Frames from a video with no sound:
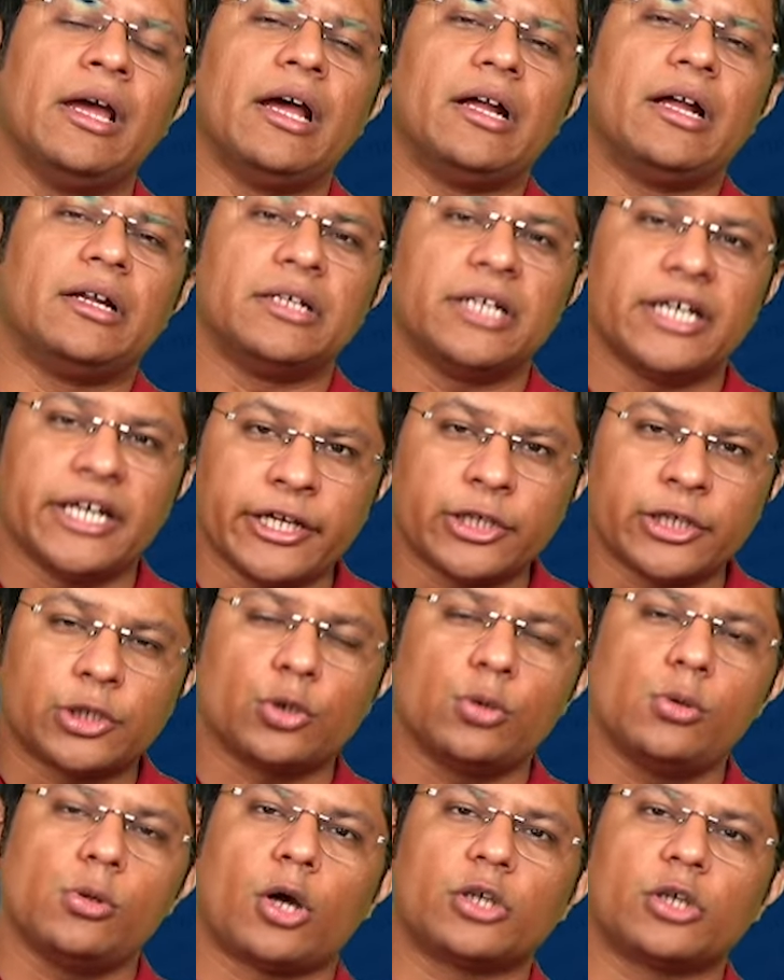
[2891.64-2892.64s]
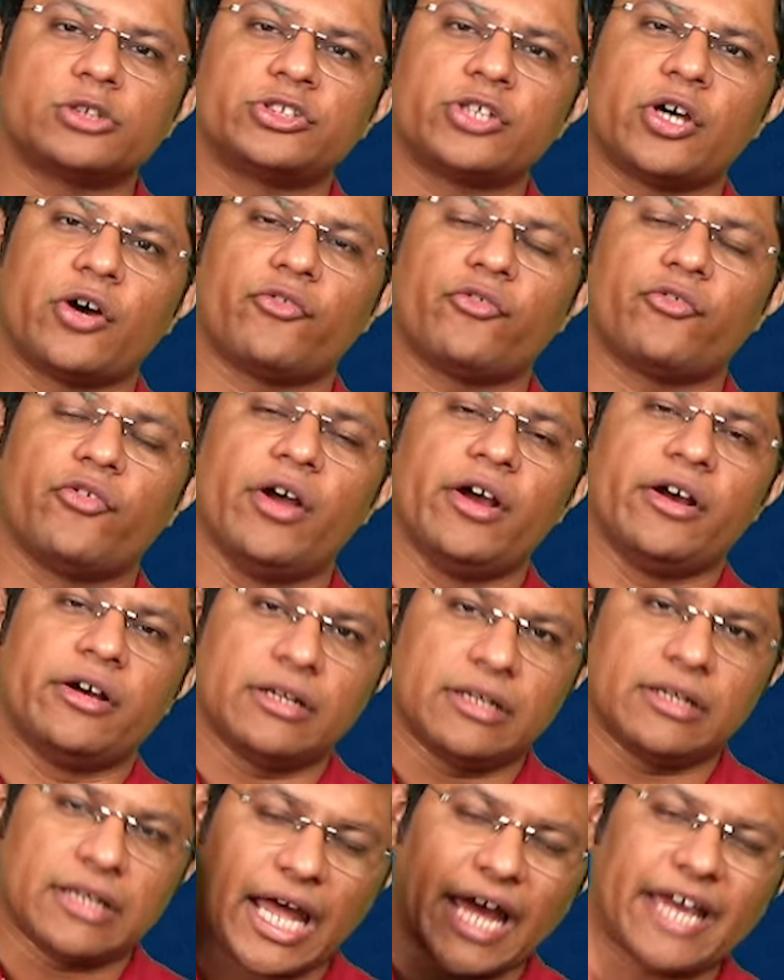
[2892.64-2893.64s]
leading to loss of
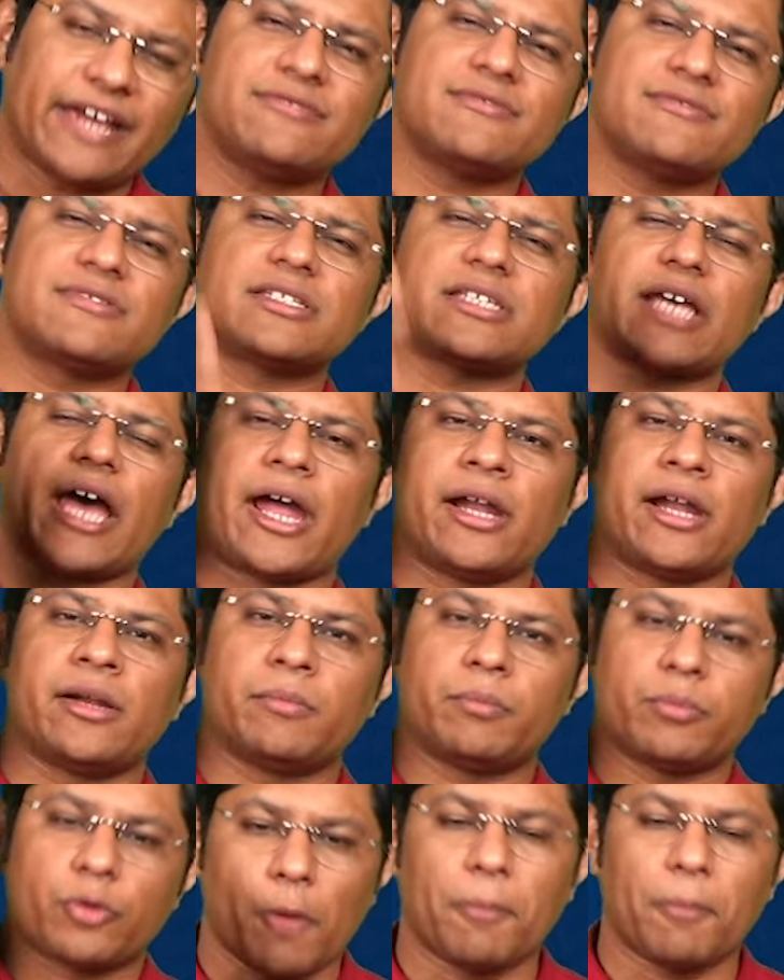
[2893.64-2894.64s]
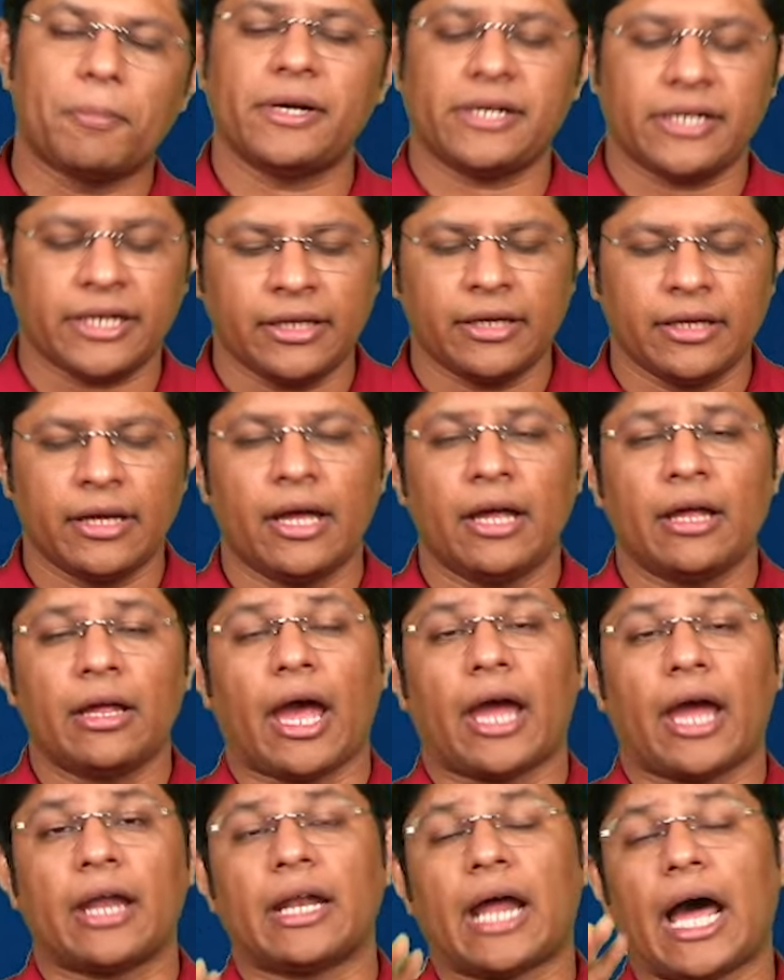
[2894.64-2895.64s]
lives and property,
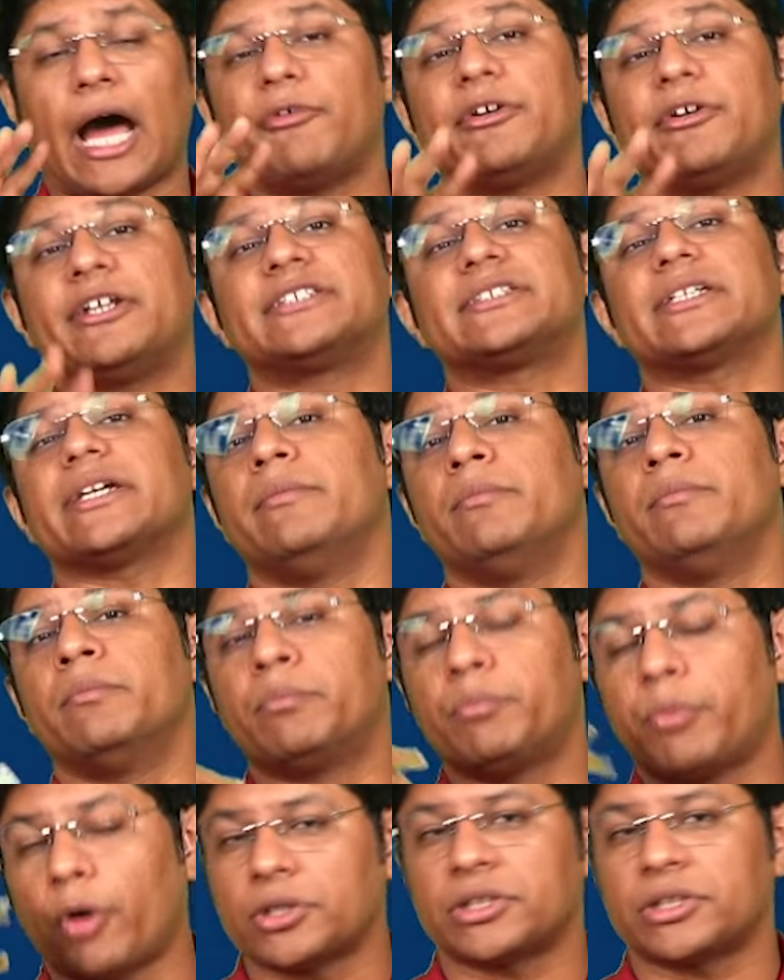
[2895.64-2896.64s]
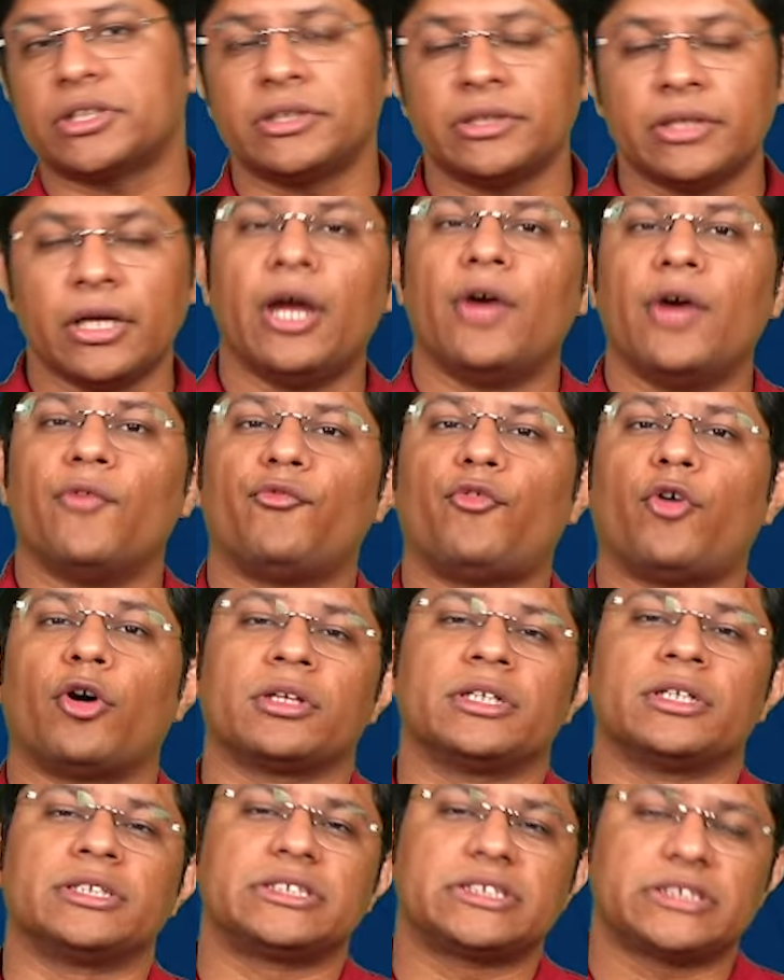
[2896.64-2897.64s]
and how it is important for
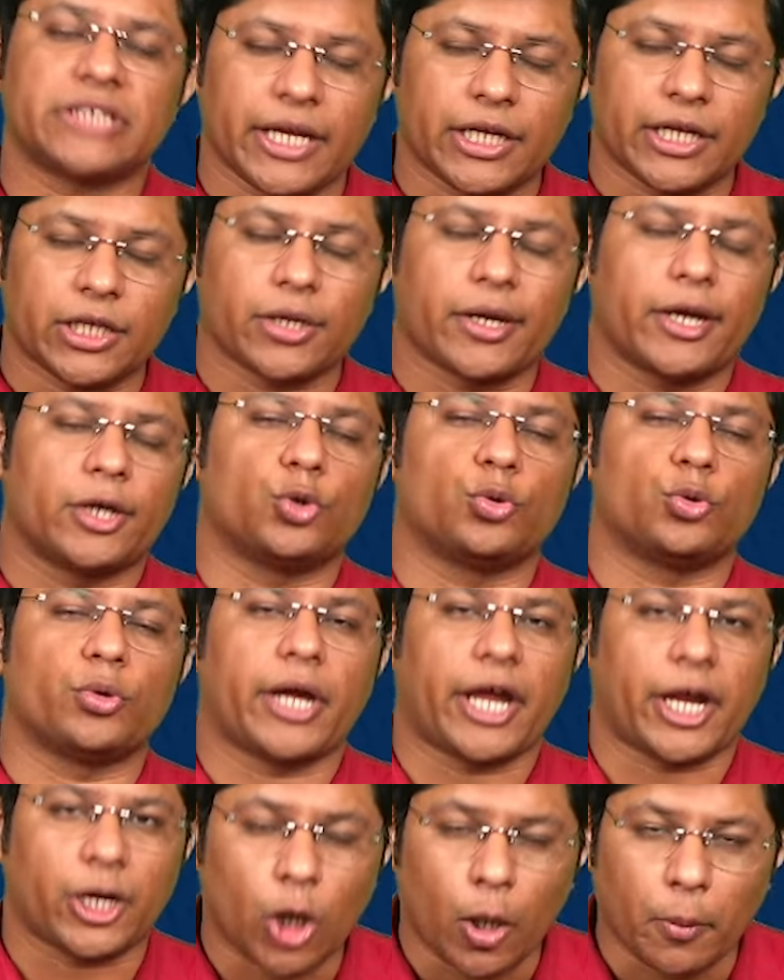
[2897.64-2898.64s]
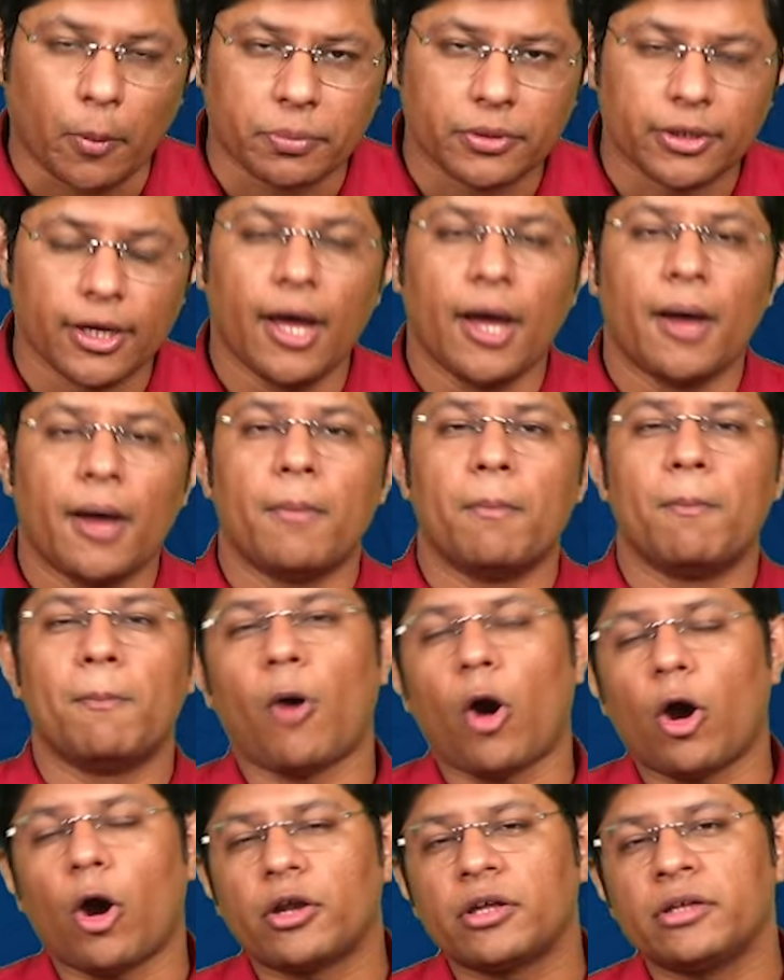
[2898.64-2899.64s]
the state to adopt
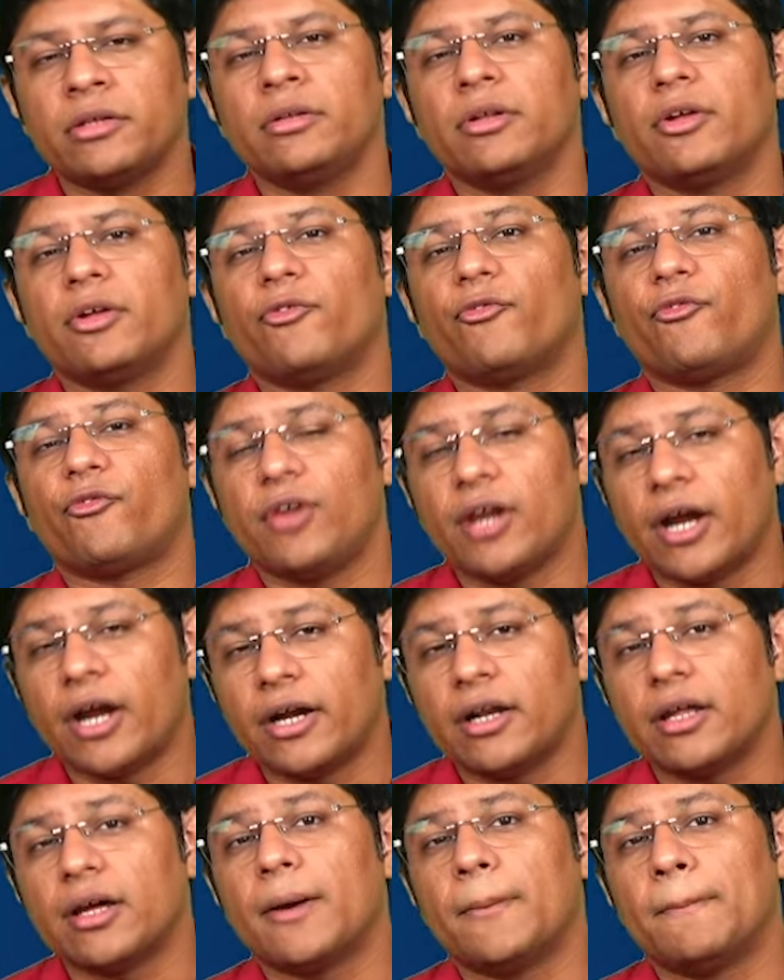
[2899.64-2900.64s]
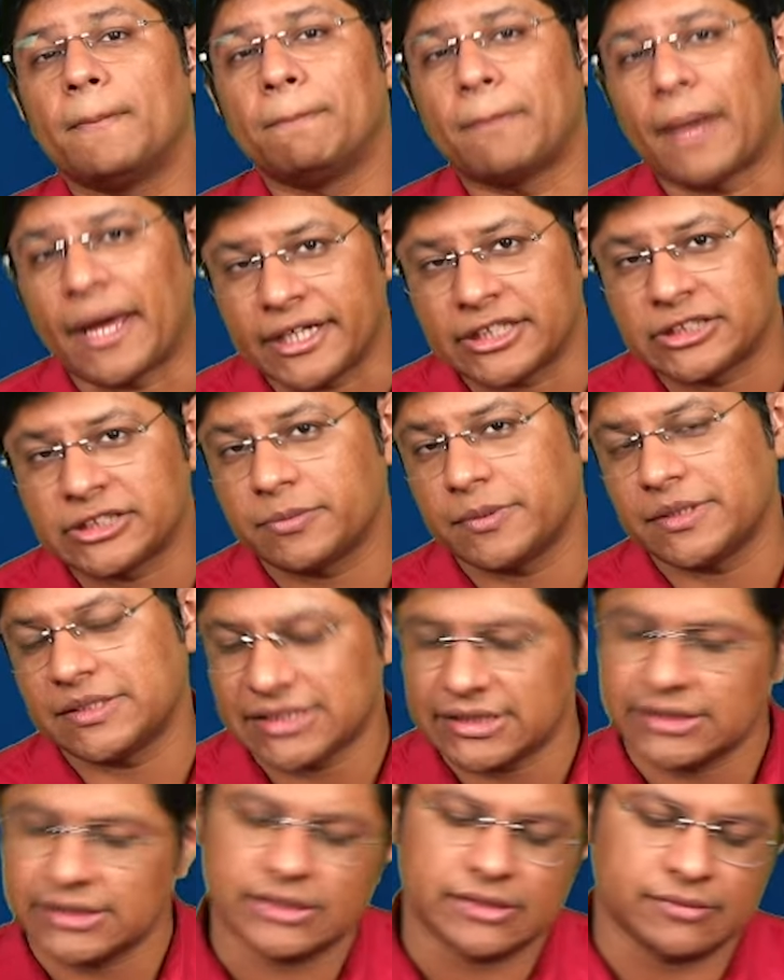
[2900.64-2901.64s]
modern flood management
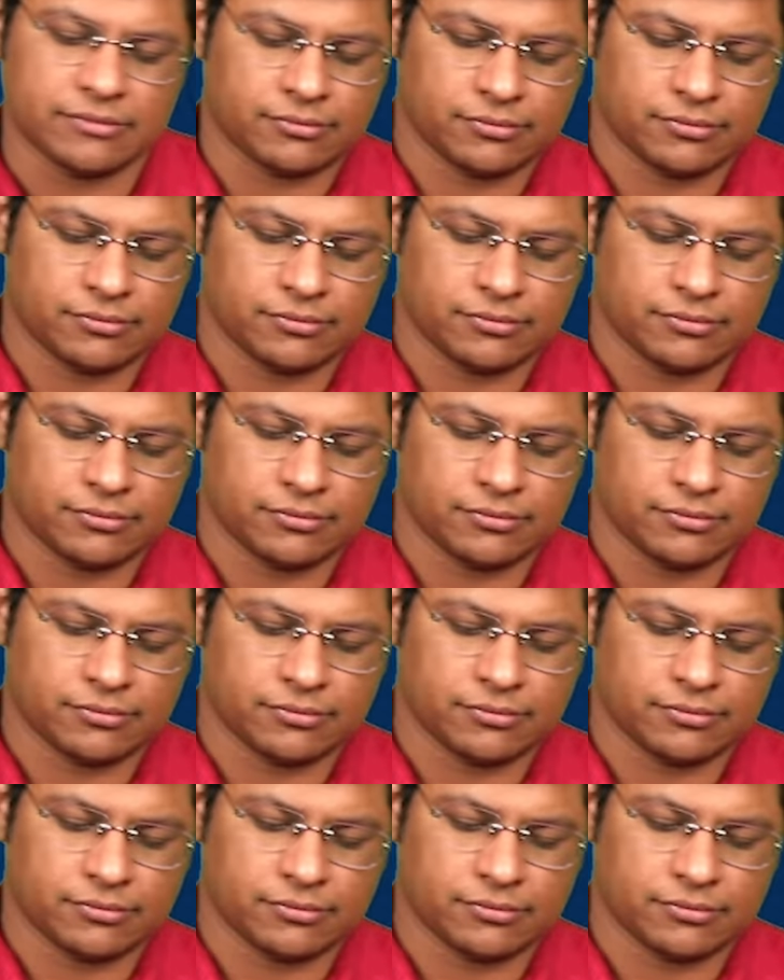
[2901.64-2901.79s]
system.